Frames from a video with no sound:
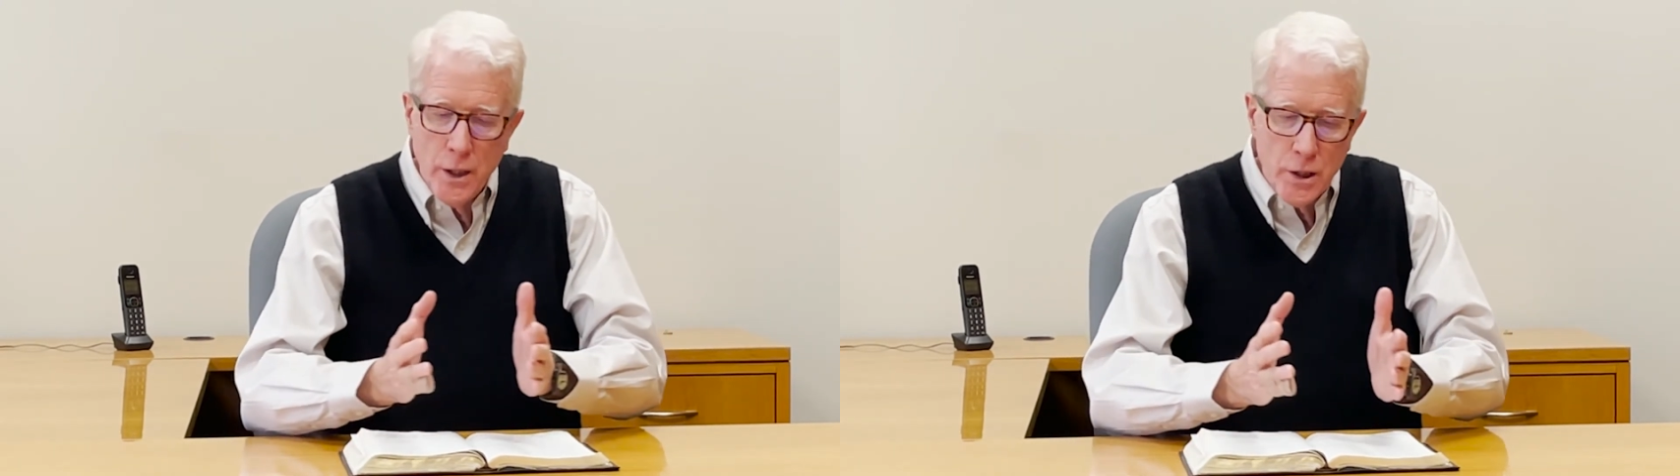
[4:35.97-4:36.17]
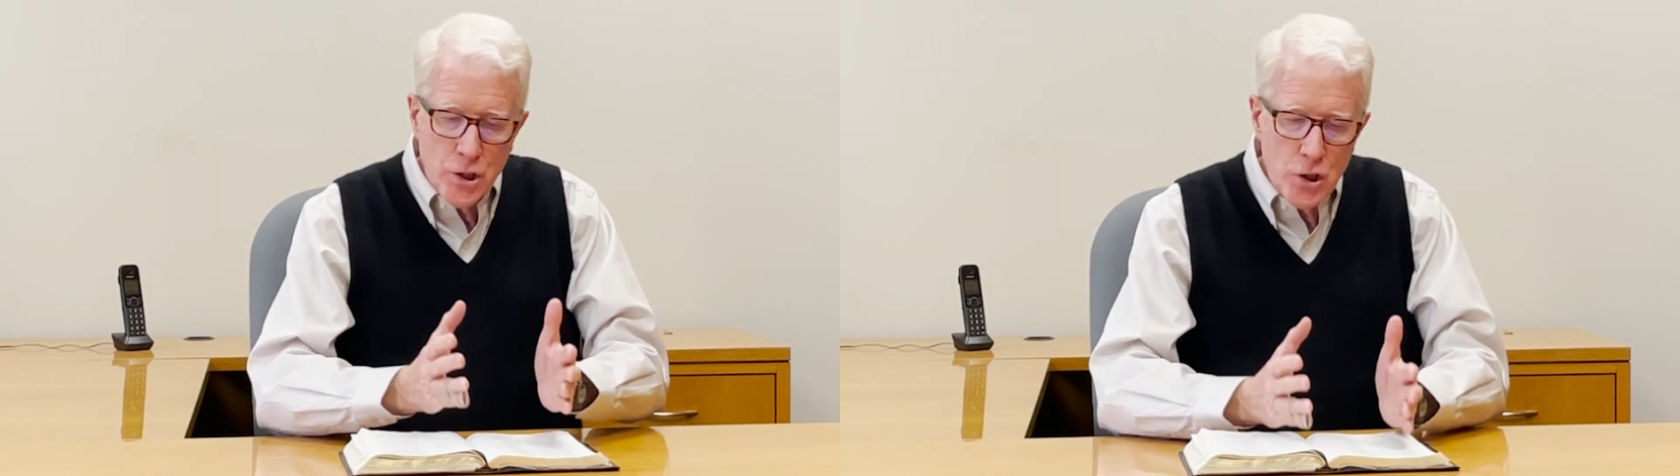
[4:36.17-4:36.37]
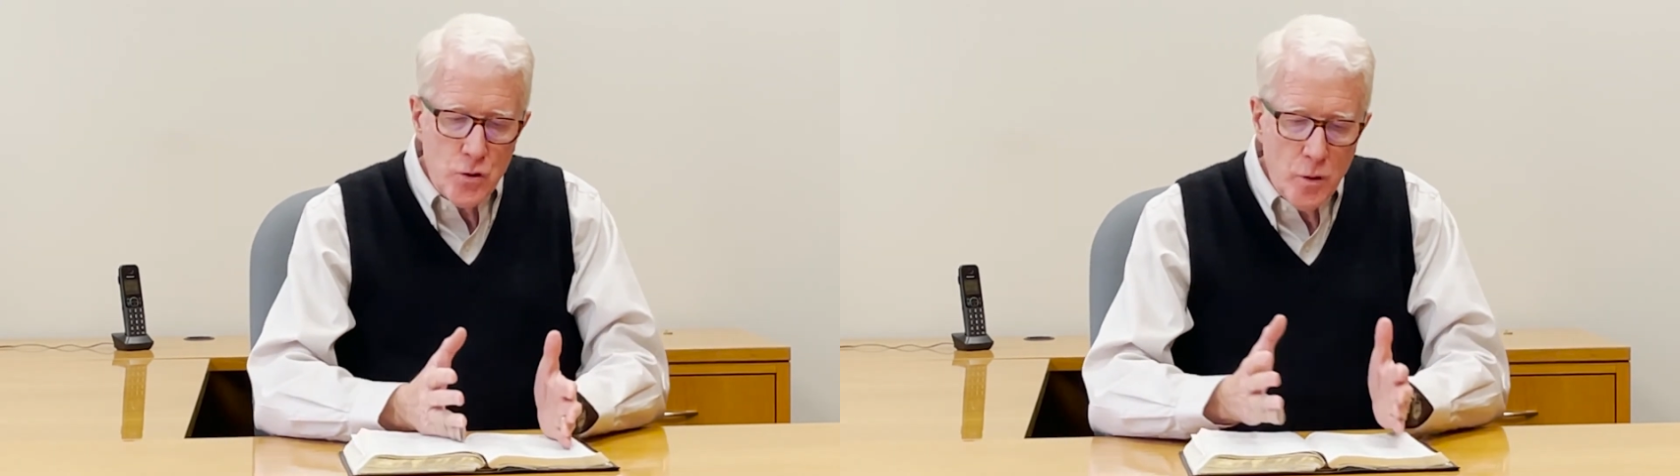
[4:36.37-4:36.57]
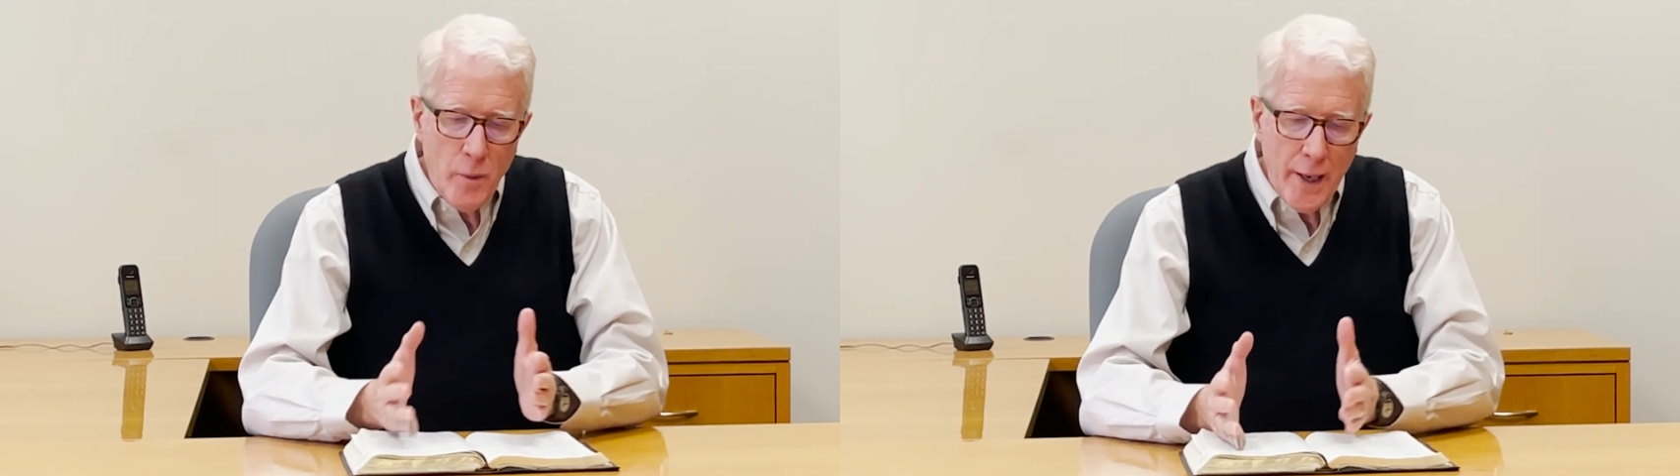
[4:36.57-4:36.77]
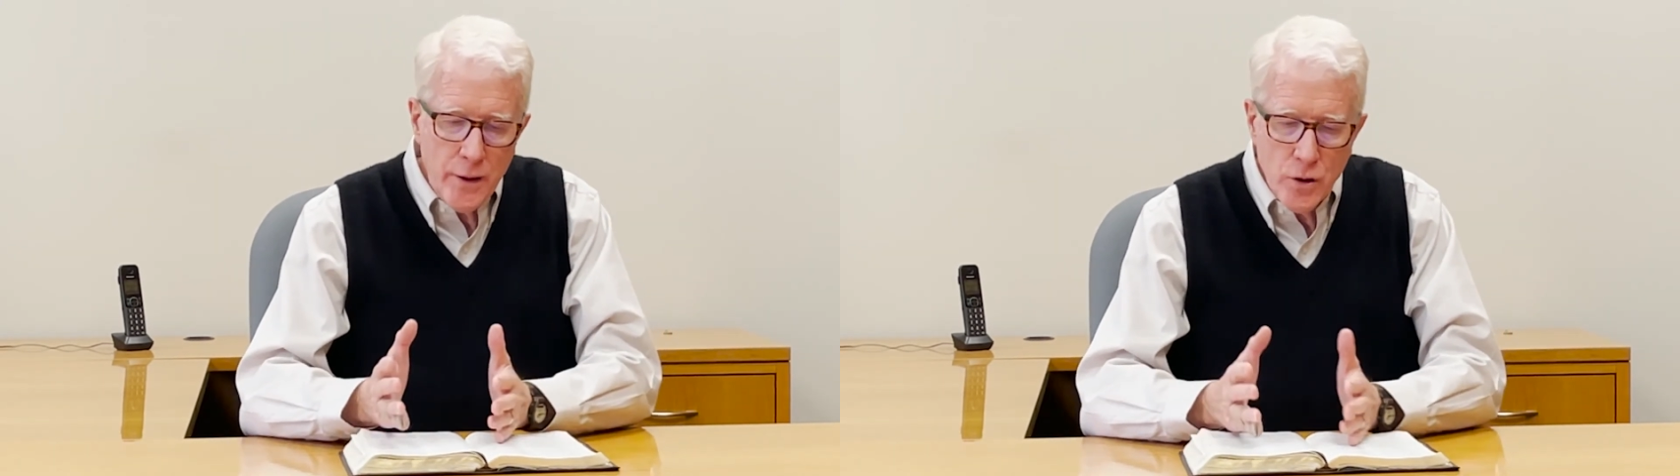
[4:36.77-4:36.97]
just
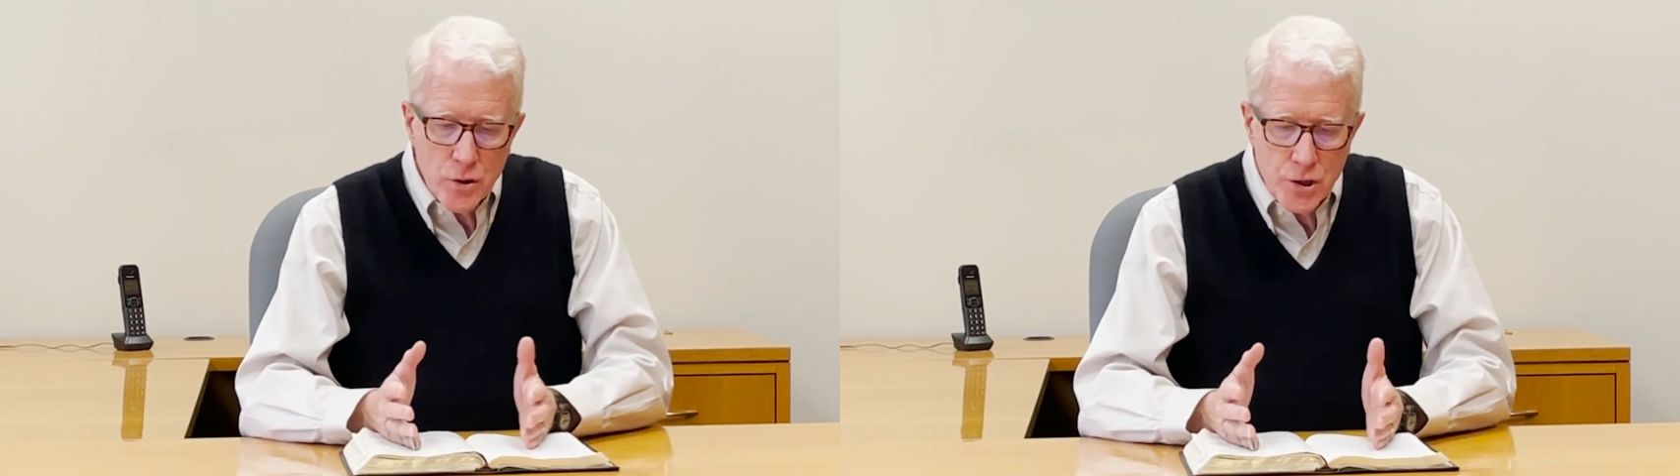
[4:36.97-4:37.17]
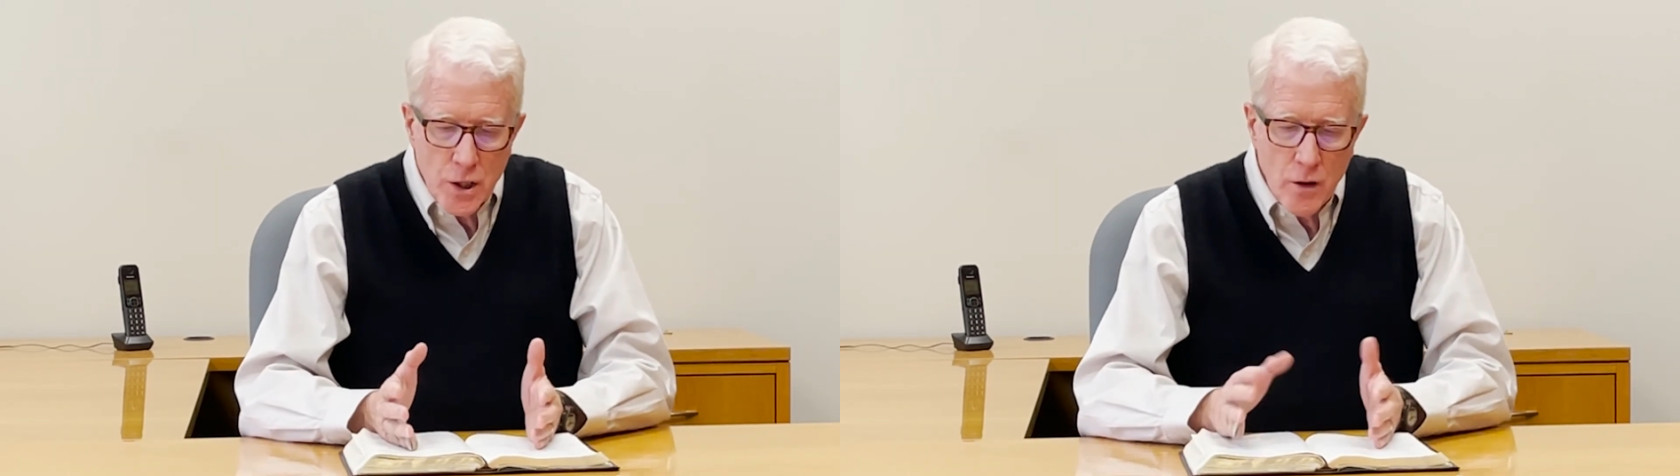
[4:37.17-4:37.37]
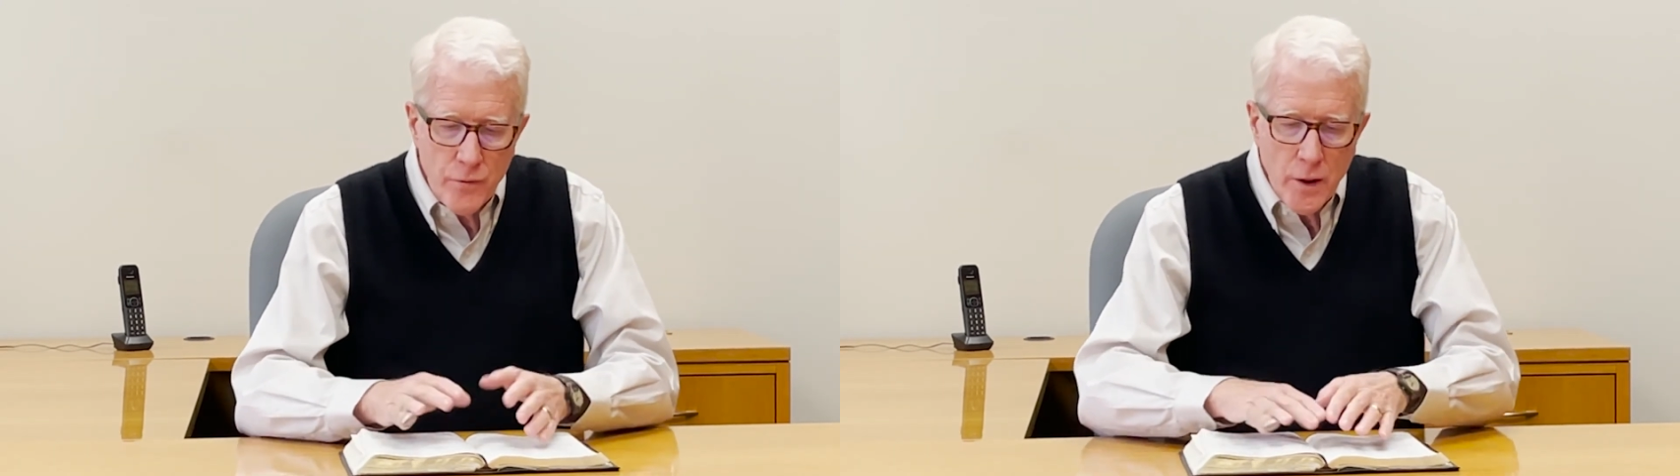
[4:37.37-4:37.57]
remind yourself